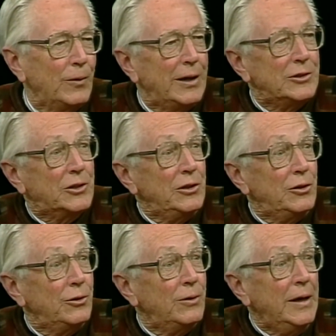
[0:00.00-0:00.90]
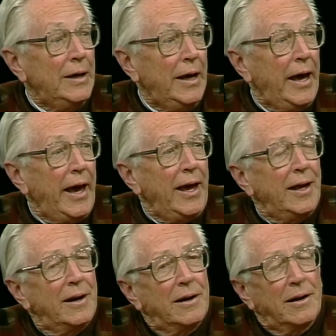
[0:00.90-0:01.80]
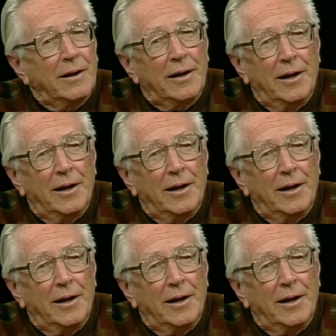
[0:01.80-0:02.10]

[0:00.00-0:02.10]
What else can you do? And